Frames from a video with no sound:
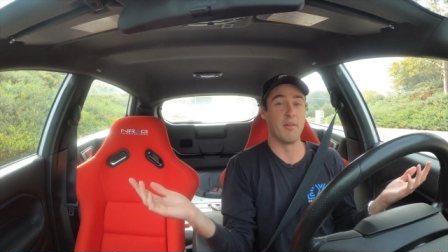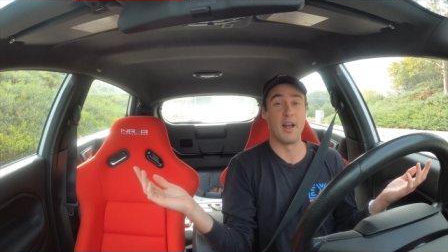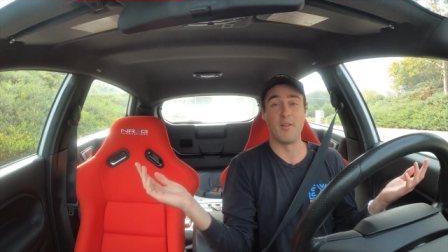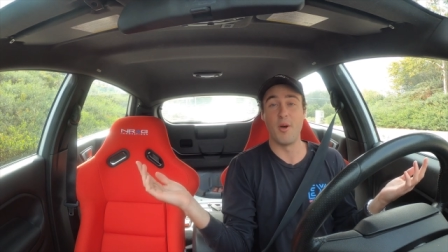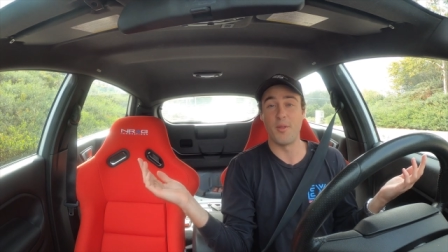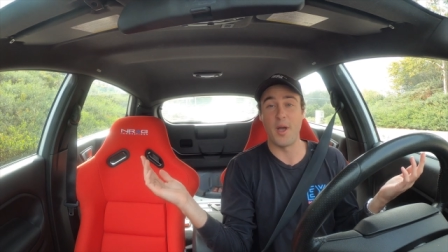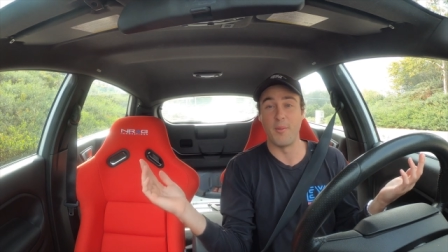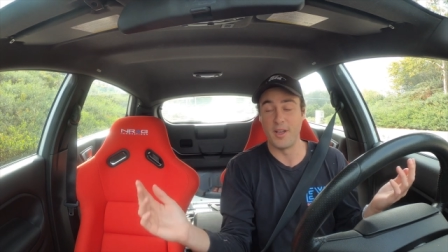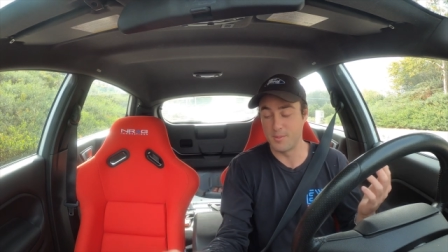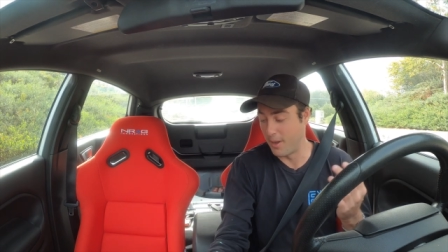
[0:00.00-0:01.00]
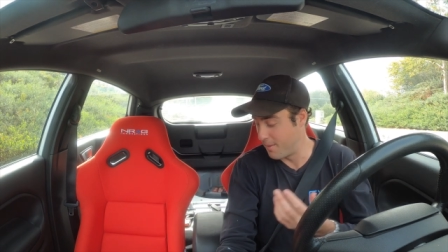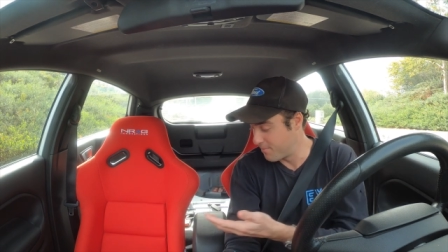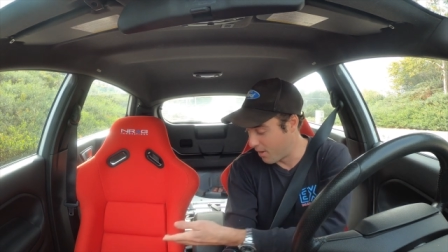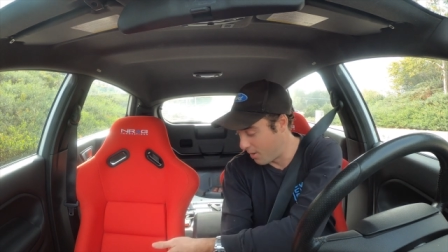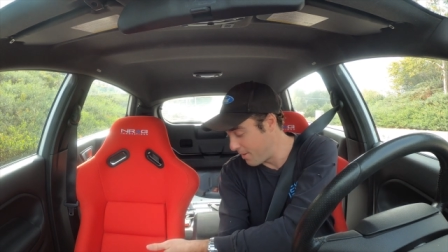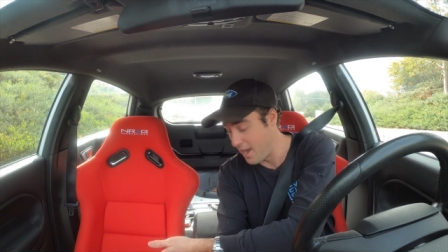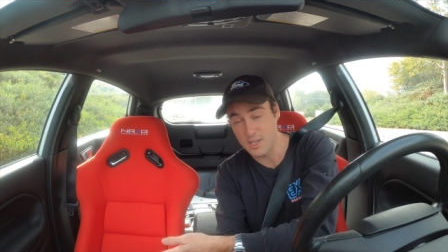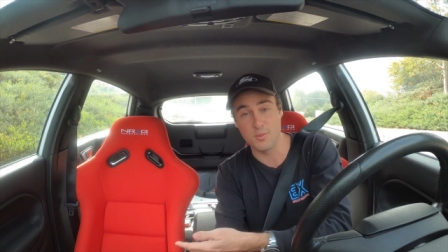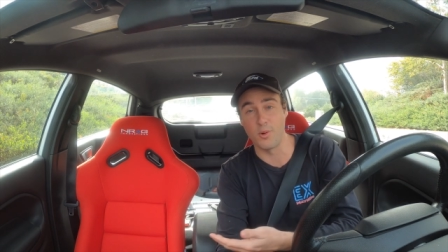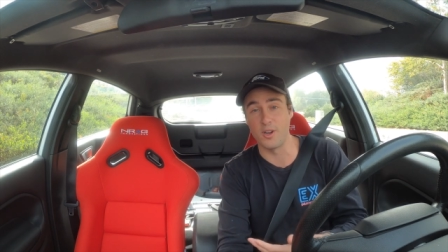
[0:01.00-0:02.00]
I don't know what that was, but on the
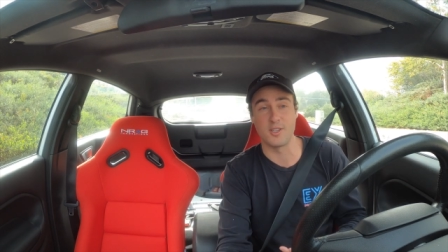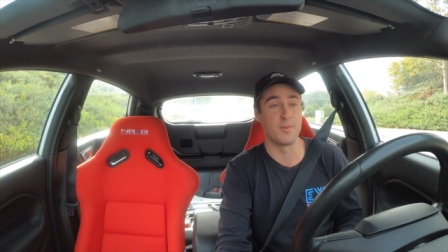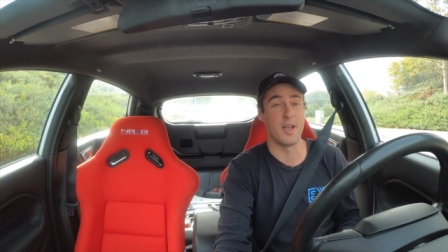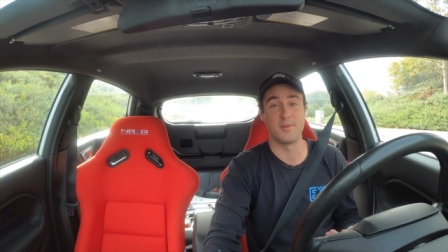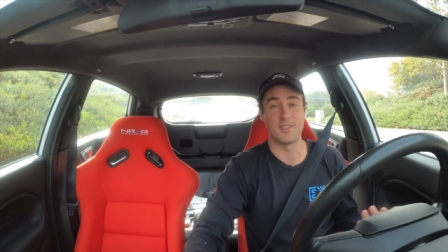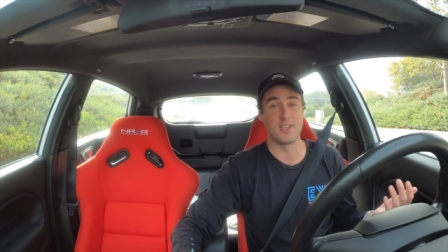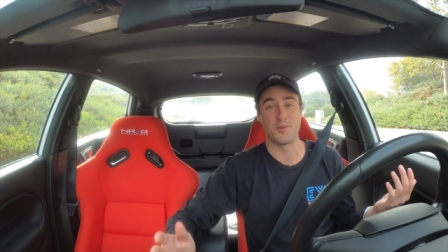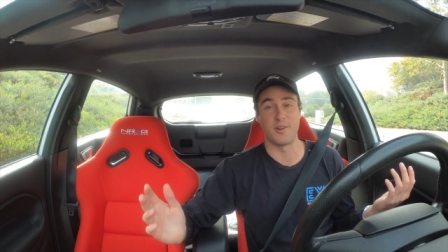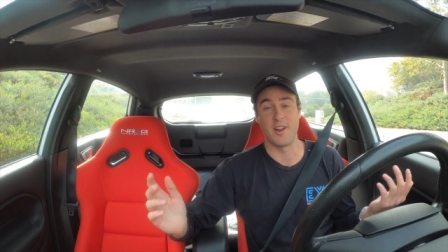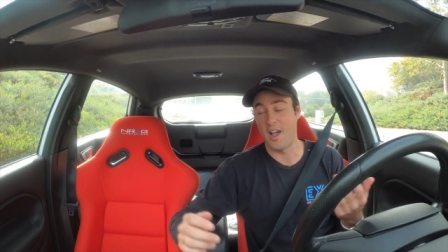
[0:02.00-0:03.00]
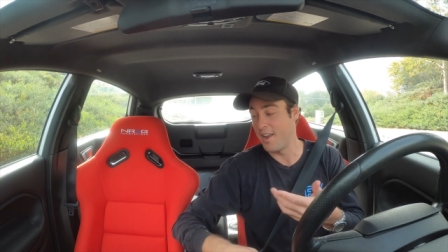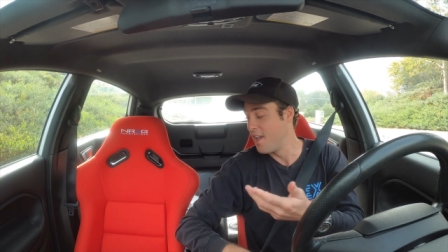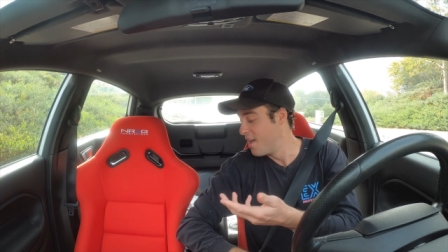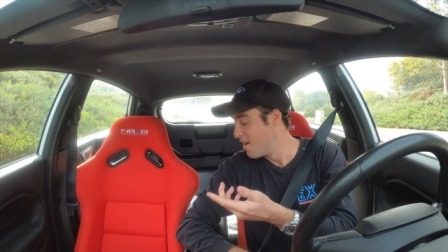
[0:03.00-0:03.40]
Accessport, sometimes it says 29.